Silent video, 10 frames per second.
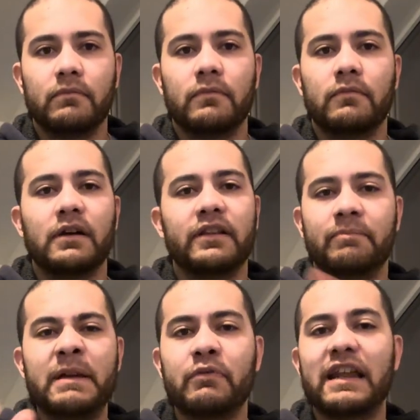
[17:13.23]
the
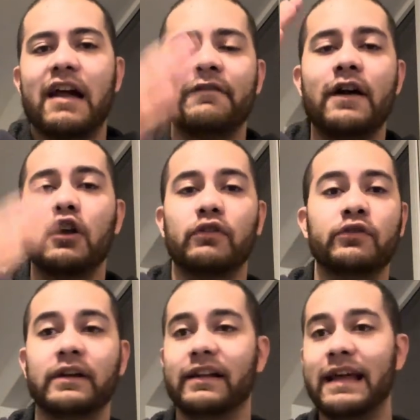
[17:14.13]
people that I follow on
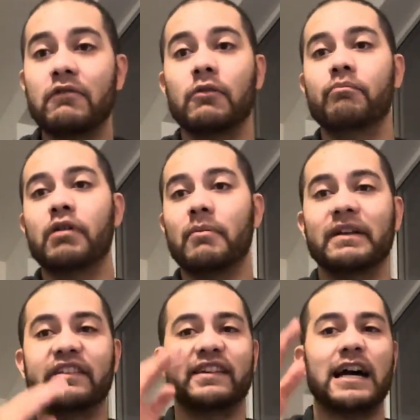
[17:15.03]
Twitter, they were bumping
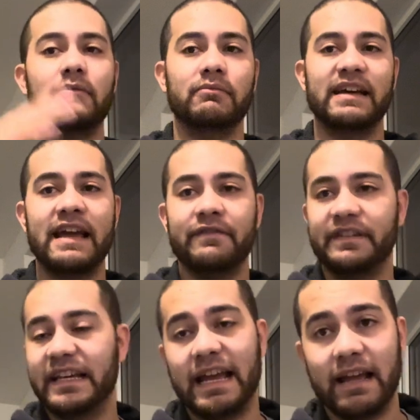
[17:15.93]
this album
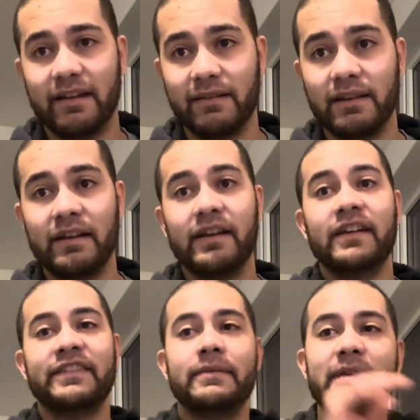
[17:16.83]
heavy. And
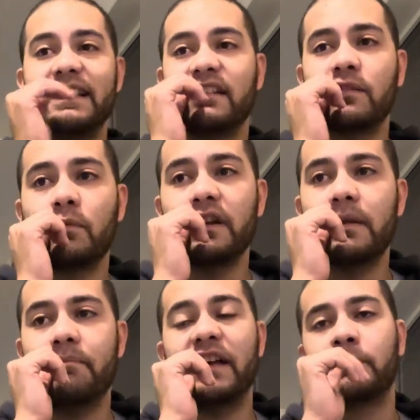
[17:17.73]
to me, this is one of the
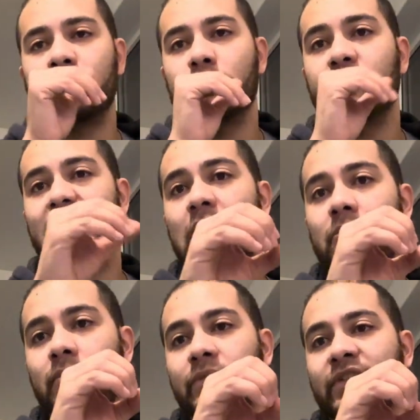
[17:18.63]
best produced
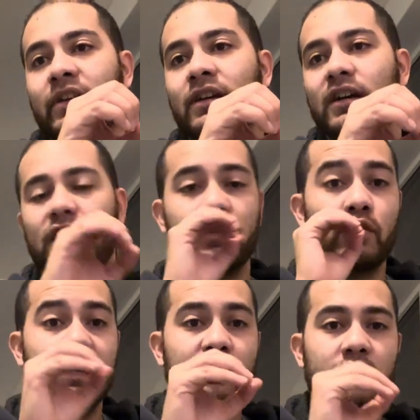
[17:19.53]
albums of
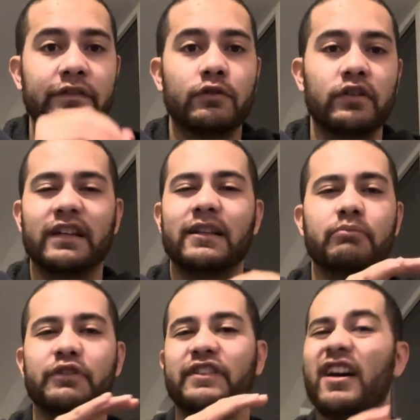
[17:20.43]
2024. That the
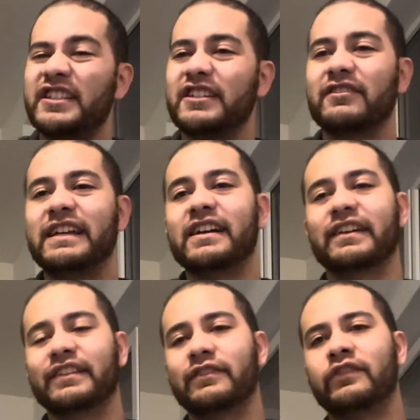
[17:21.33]
production on here
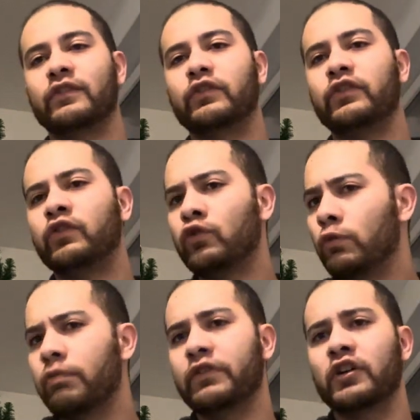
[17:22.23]
is
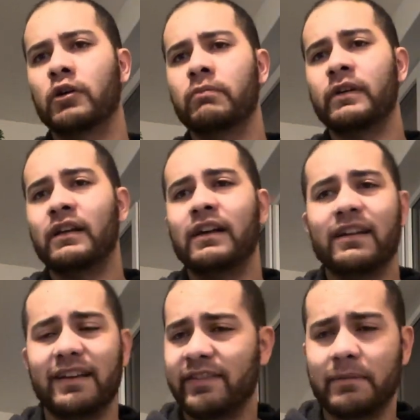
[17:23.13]
super dope.
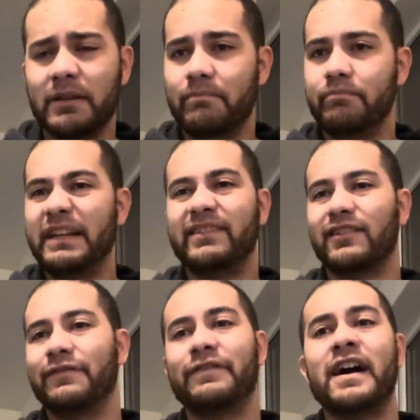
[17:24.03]
Like some of the beats are
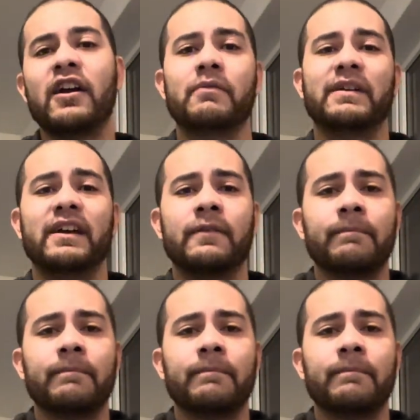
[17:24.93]
fire, man.